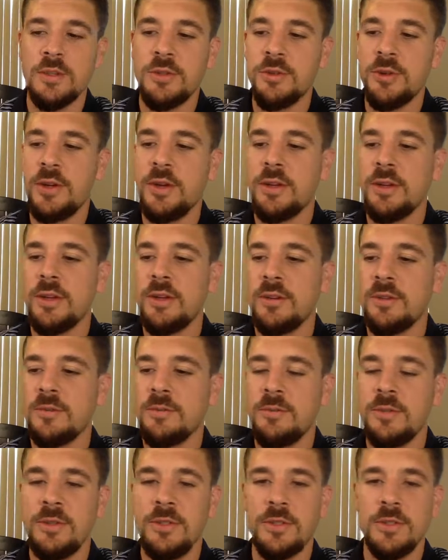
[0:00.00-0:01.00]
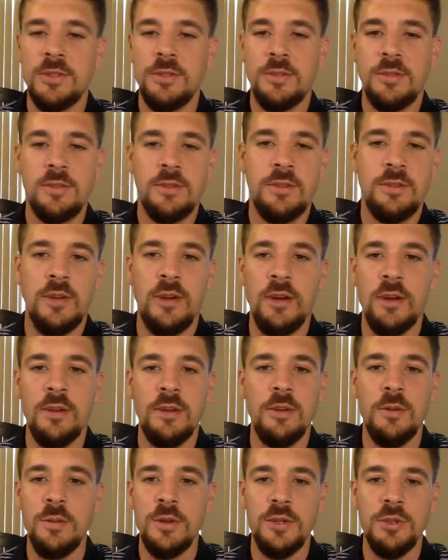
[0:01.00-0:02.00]
drink and we just talk a
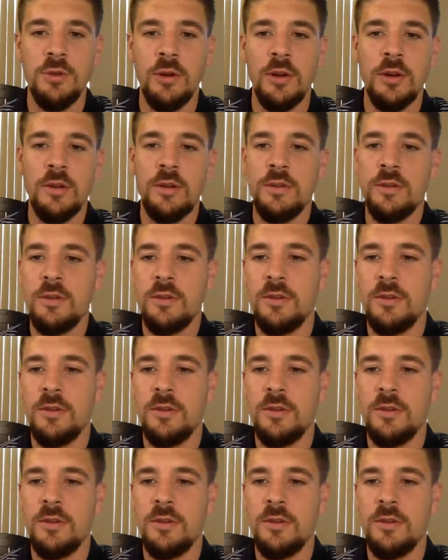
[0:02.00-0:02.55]
little bit drunk,